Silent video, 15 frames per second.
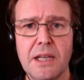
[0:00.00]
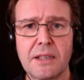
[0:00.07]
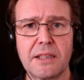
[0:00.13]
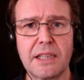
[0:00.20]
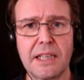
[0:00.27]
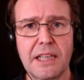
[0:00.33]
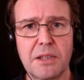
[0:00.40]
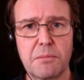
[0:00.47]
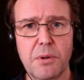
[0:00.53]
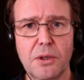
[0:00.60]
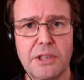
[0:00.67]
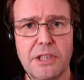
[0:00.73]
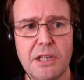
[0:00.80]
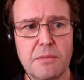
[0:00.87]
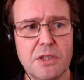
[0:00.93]
the
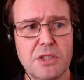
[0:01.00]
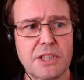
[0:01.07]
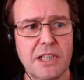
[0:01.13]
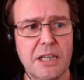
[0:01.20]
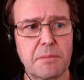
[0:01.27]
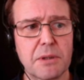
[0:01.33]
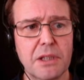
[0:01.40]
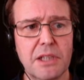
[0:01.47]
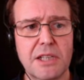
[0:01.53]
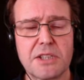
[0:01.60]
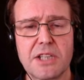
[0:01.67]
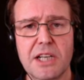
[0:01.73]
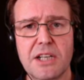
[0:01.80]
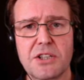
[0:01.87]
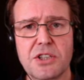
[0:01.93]
in-body image
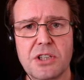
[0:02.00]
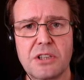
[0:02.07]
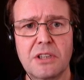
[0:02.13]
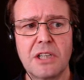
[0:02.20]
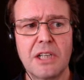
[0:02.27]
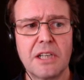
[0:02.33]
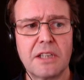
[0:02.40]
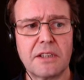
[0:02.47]
stabilization,